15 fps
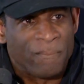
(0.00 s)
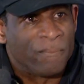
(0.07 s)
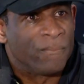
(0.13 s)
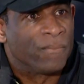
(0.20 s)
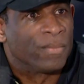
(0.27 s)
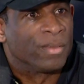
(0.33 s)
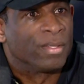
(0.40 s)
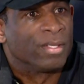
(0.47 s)

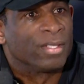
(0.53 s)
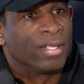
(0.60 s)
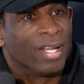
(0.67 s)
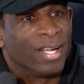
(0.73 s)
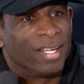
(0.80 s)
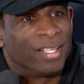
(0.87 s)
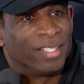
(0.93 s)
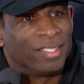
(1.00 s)
Right here,
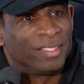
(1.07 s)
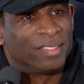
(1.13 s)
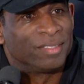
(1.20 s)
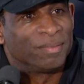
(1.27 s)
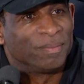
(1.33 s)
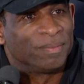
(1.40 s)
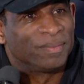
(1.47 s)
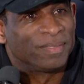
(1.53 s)
Mark Kiszla,
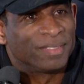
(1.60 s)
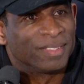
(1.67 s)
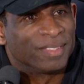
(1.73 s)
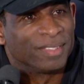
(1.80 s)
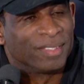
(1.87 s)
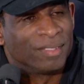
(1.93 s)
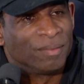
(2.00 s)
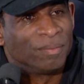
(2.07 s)
Denver Post.
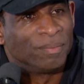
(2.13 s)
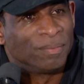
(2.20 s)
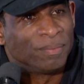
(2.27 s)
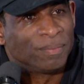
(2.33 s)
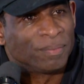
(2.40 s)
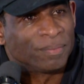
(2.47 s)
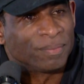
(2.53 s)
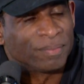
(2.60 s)

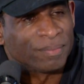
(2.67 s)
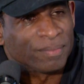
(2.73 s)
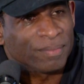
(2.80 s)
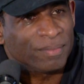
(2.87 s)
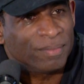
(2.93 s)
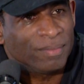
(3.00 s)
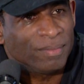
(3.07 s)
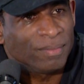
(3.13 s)
This
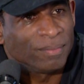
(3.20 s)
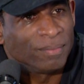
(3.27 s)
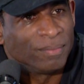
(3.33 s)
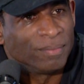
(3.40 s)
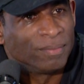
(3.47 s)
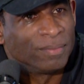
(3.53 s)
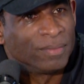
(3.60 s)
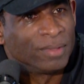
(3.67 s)
program's
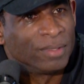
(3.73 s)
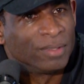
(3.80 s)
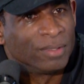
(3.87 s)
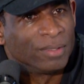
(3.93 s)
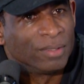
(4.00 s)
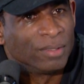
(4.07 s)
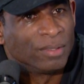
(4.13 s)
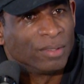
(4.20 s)
gone from,
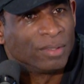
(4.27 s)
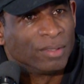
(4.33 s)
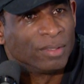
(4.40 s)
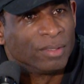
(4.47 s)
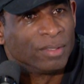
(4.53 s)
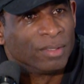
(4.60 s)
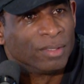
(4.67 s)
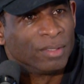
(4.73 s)

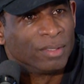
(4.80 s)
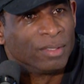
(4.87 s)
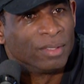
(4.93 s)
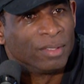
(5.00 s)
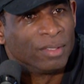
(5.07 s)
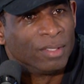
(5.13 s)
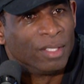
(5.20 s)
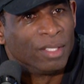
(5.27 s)
in
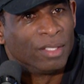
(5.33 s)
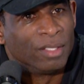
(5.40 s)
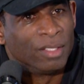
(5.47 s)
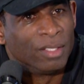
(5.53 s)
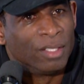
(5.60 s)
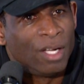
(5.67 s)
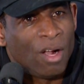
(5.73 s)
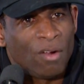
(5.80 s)
my opinion,
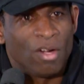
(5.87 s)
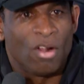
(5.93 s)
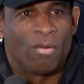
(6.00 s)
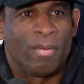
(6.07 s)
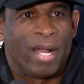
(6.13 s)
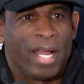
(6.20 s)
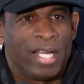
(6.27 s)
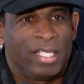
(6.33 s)
after. Hold
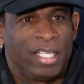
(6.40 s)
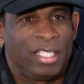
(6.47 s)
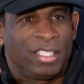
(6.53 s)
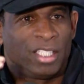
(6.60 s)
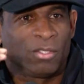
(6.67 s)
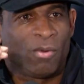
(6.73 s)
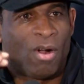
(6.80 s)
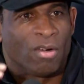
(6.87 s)
on, my AD
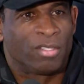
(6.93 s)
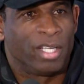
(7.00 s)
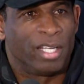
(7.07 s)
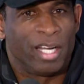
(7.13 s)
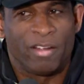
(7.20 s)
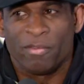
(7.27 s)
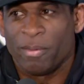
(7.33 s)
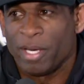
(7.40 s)
just walked
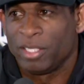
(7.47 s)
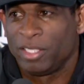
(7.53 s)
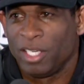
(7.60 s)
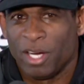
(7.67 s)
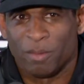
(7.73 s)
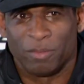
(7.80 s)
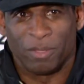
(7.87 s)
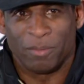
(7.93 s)
in. Everybody
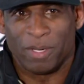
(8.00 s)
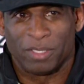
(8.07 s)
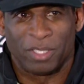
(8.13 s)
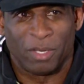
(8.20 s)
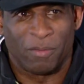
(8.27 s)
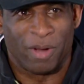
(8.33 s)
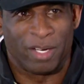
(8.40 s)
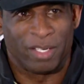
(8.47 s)
sit up. Everybody
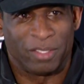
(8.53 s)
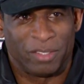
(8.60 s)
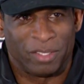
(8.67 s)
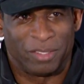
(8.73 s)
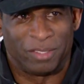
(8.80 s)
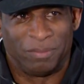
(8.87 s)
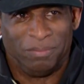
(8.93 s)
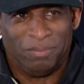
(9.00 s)
sit up right
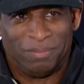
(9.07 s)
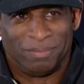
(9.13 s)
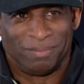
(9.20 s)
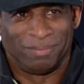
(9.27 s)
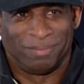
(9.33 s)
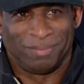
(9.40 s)
there.